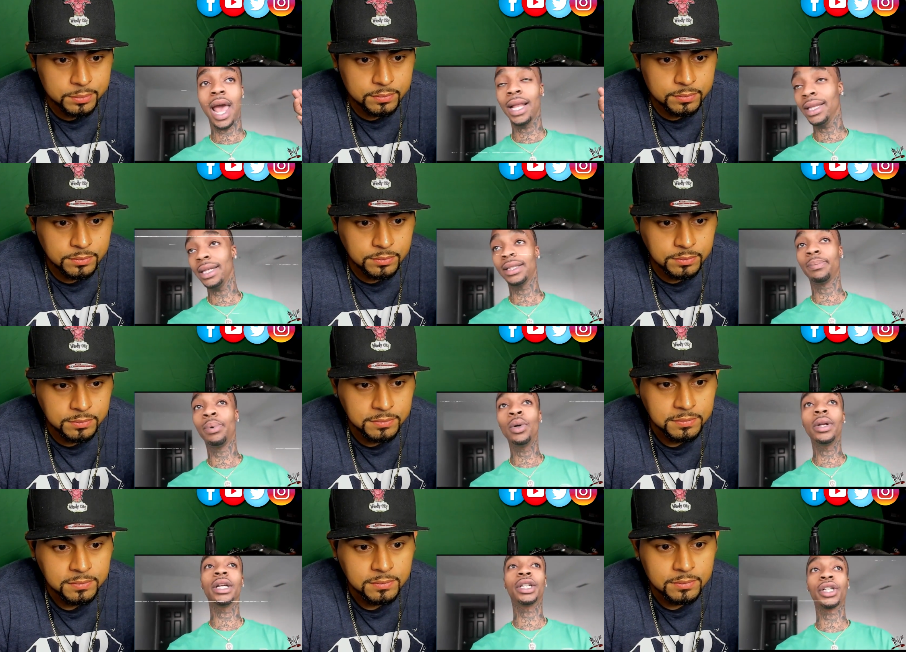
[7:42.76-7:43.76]
Speaker 1: at least
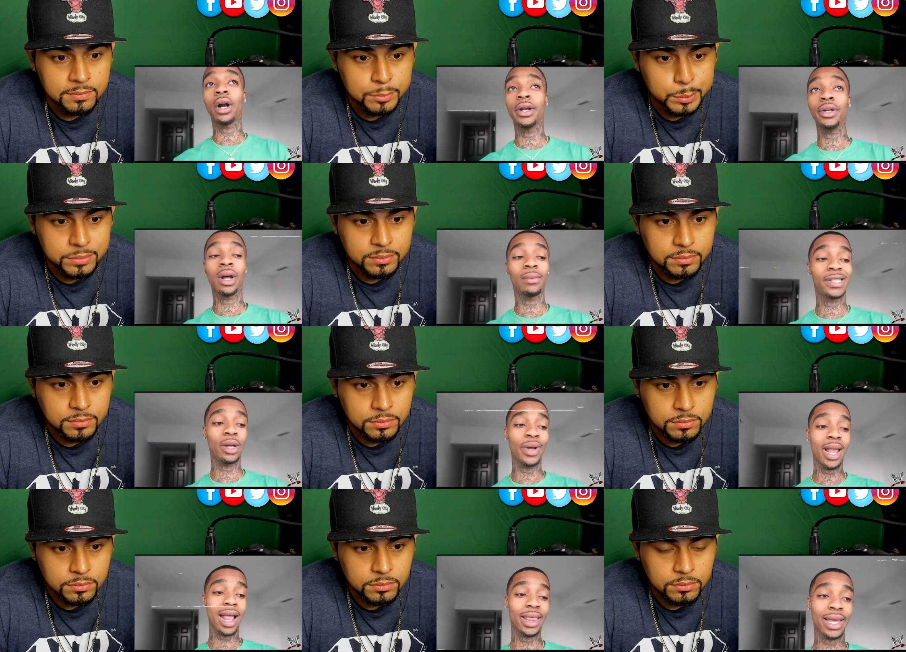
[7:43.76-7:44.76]
Pooty and Chark, you know what I'm
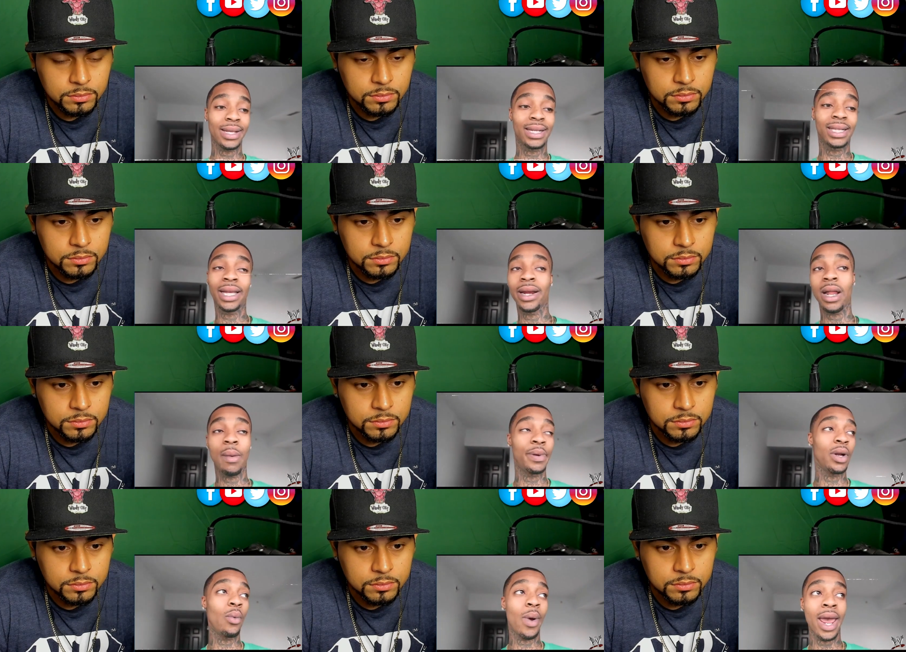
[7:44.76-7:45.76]
saying, we got things cleared
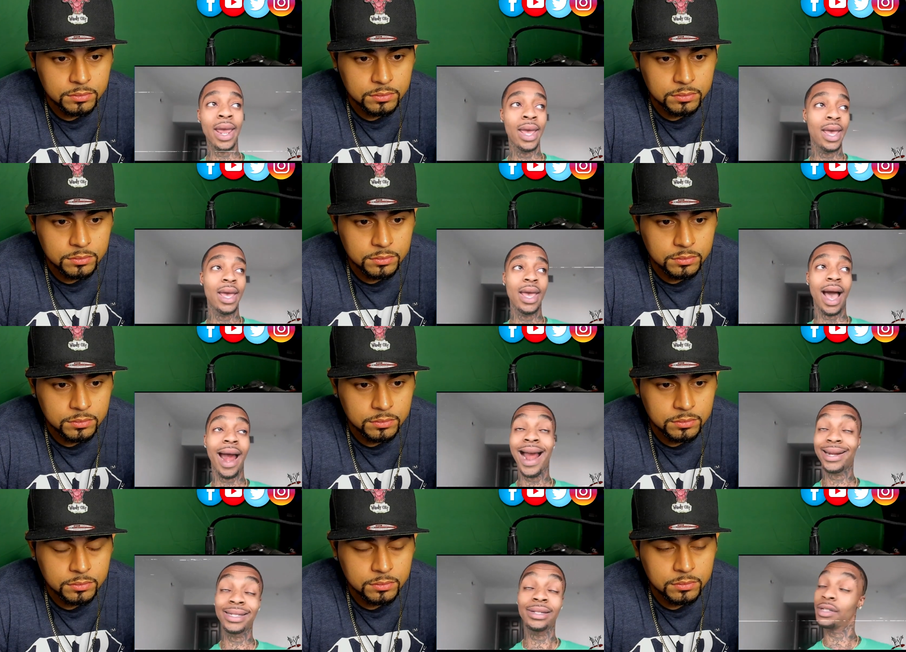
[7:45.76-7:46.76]
up in a way.
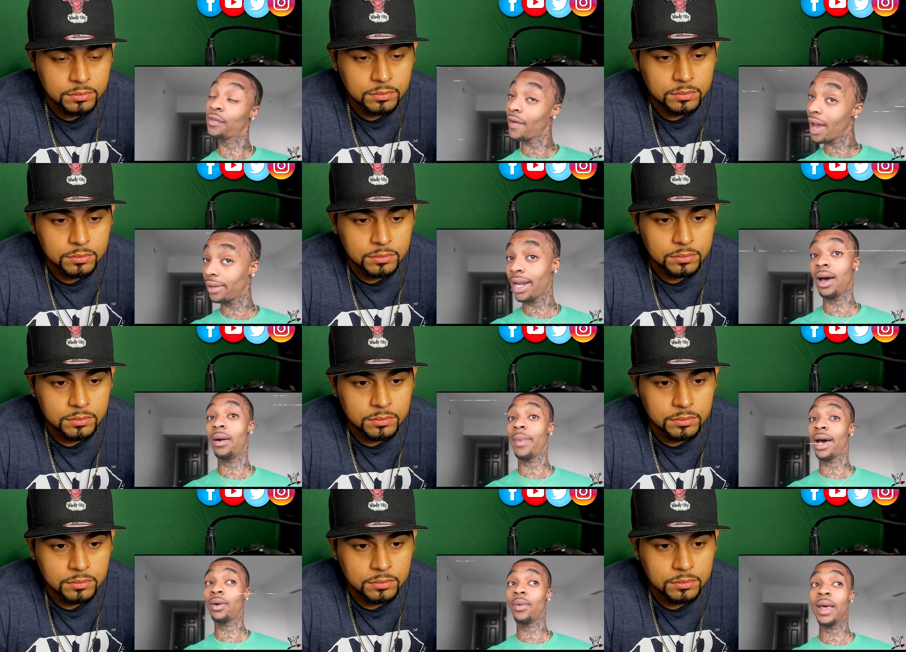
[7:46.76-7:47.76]
I actually just found
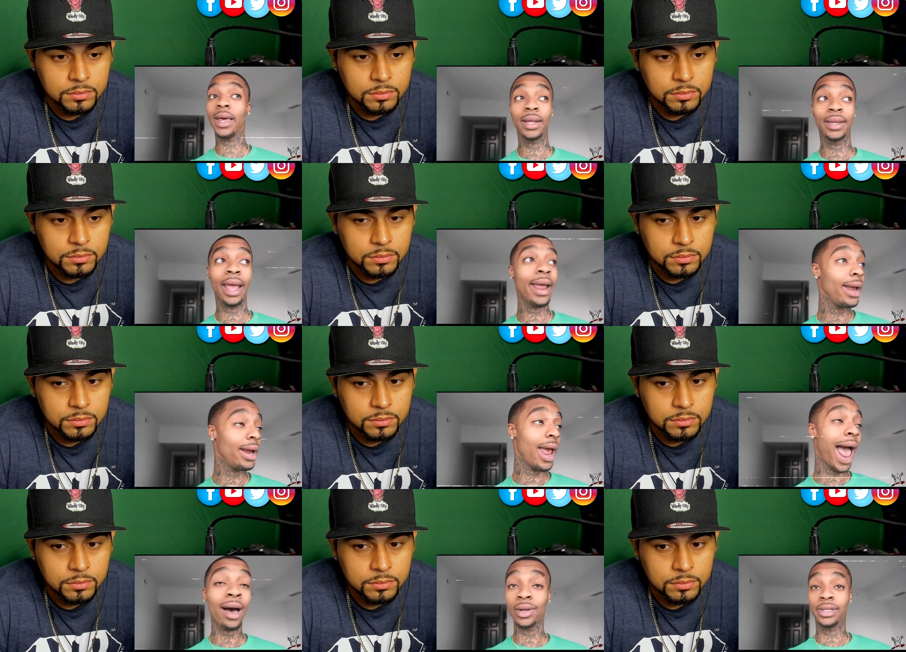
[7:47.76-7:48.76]
out, by the way, they
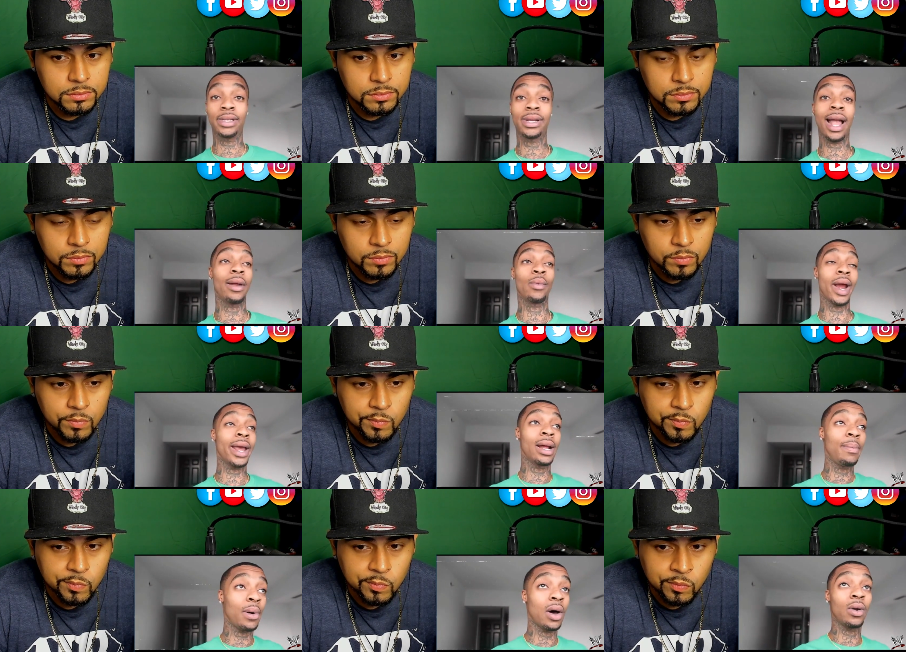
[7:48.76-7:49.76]
house just got
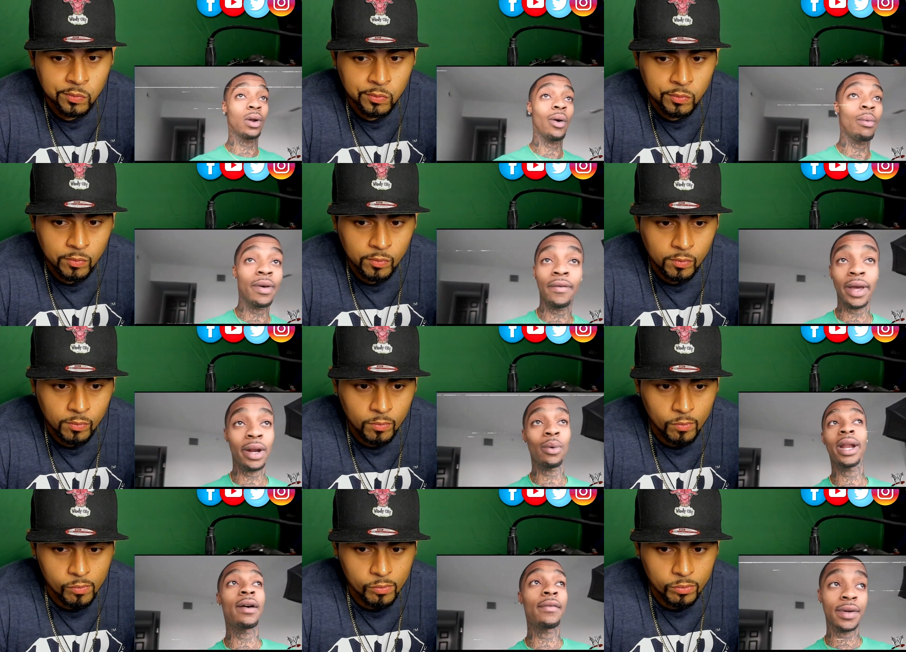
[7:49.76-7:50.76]
ran up on home
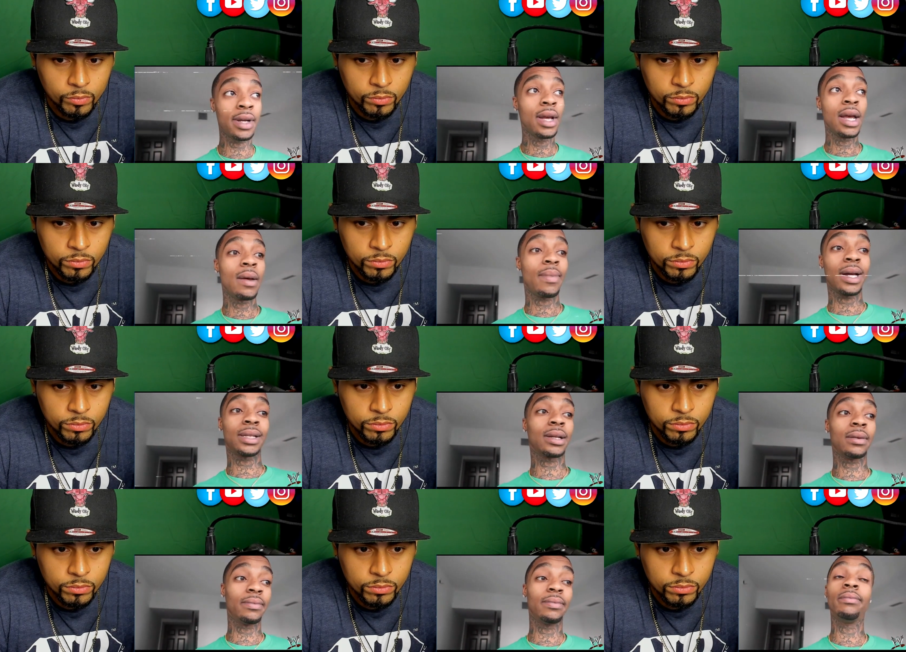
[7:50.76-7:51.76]
invader whatever by
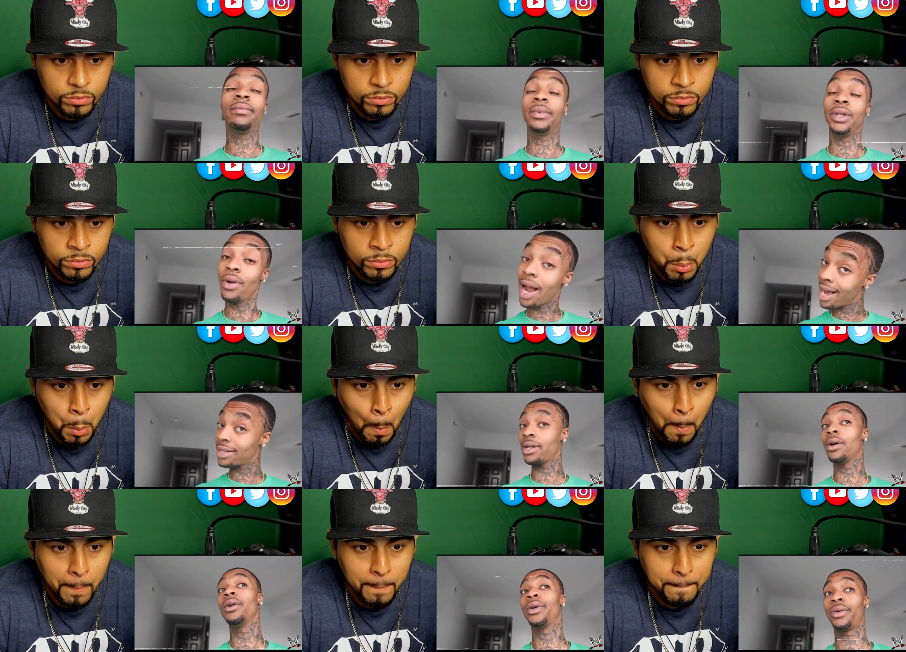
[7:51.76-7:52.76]
some you
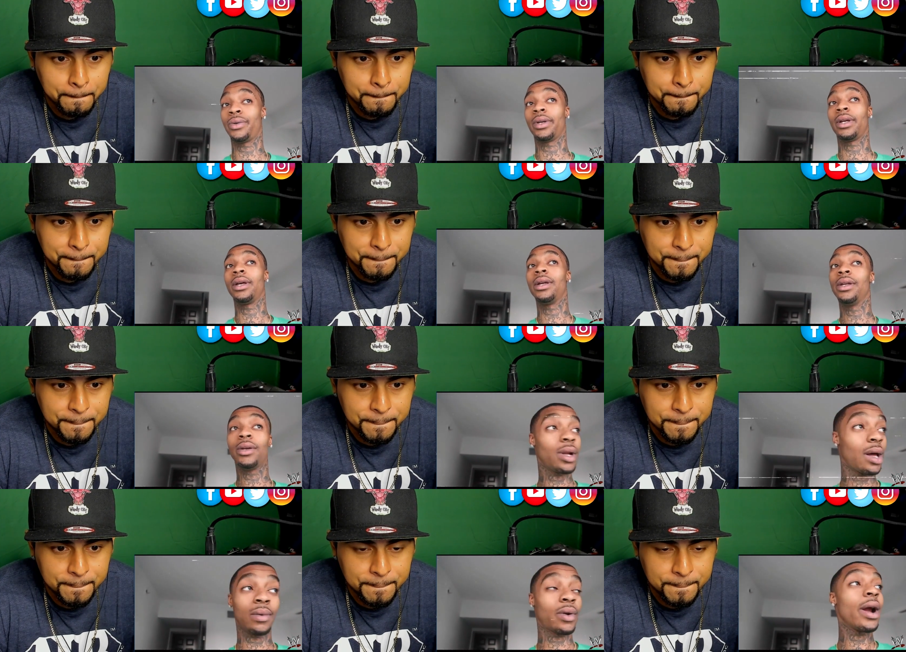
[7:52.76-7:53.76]
guys know who,
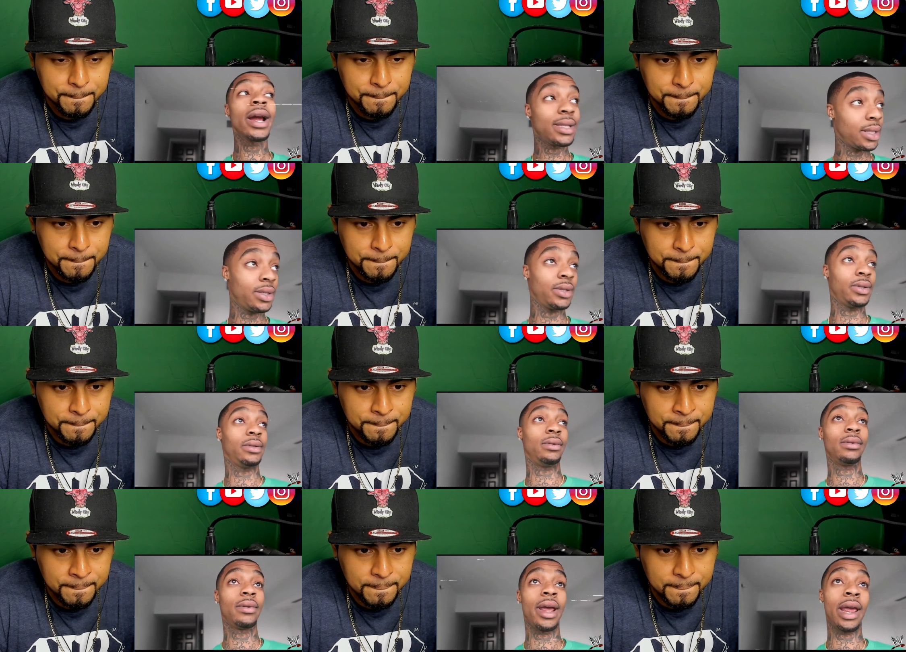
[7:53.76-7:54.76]
you know, I'm crazy dude,
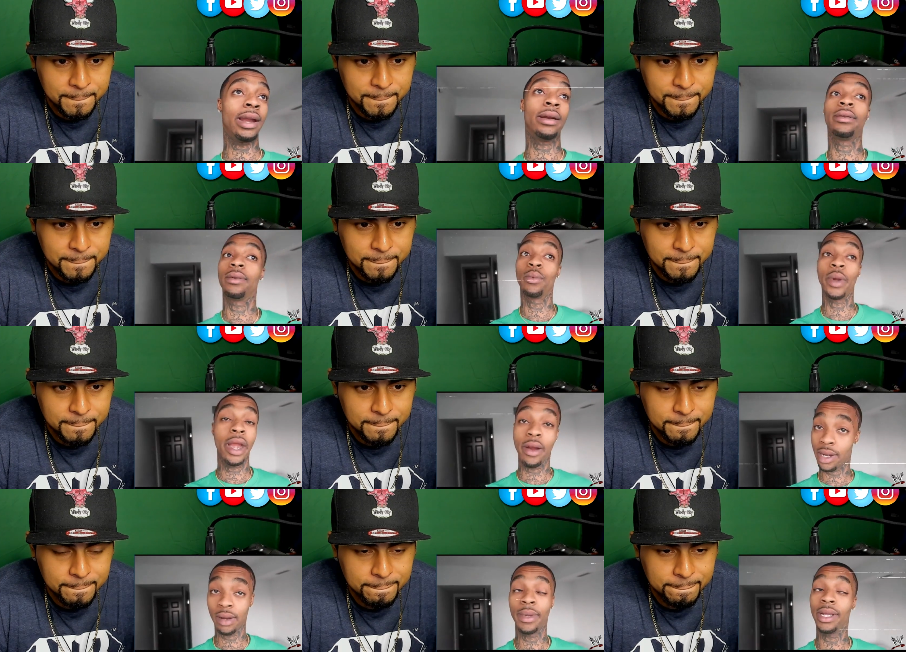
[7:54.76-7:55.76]
and
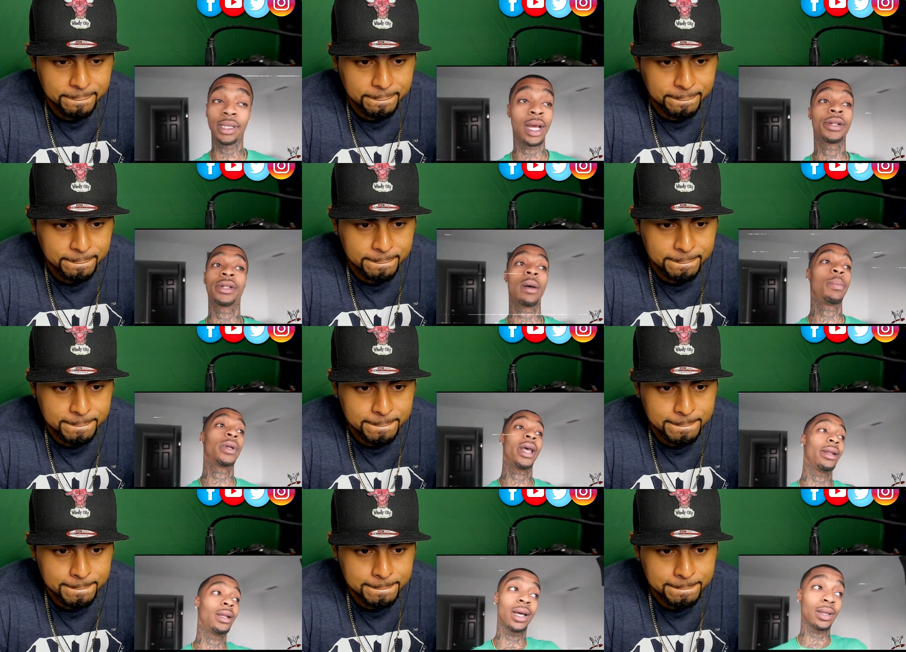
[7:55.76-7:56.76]
we are gonna be touching up
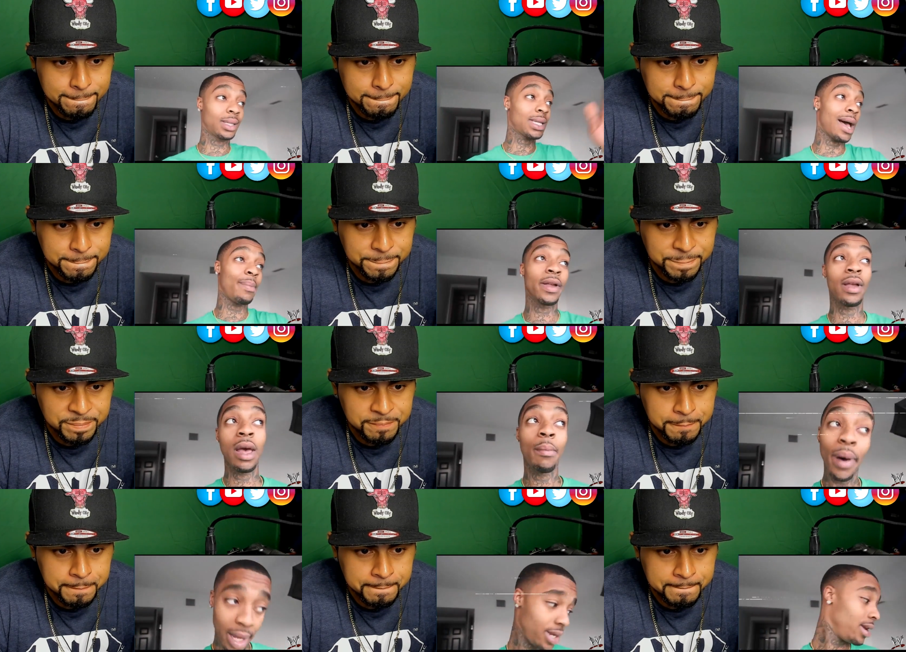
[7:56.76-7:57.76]
on that in another topic.
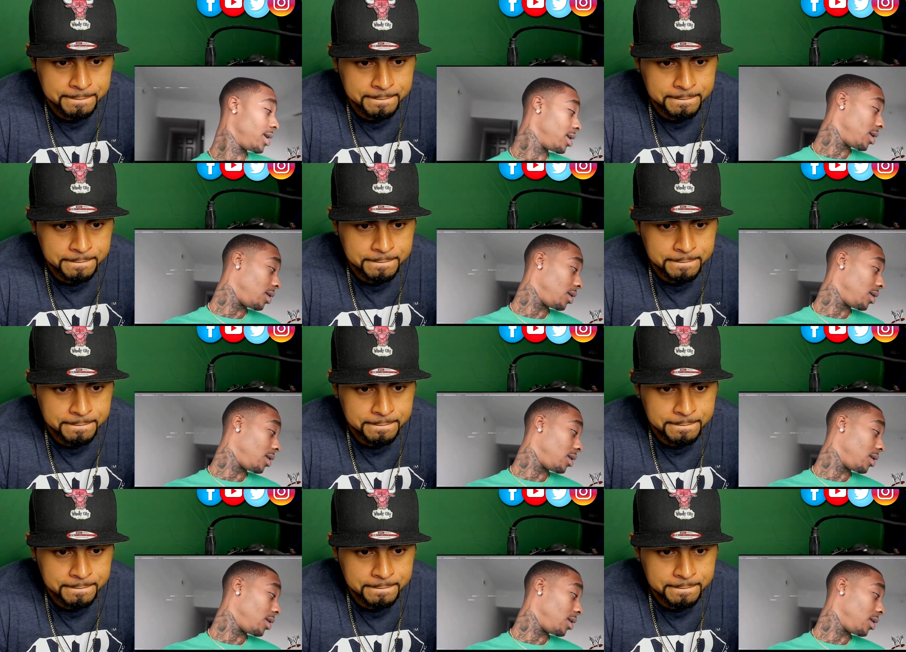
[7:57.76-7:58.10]
But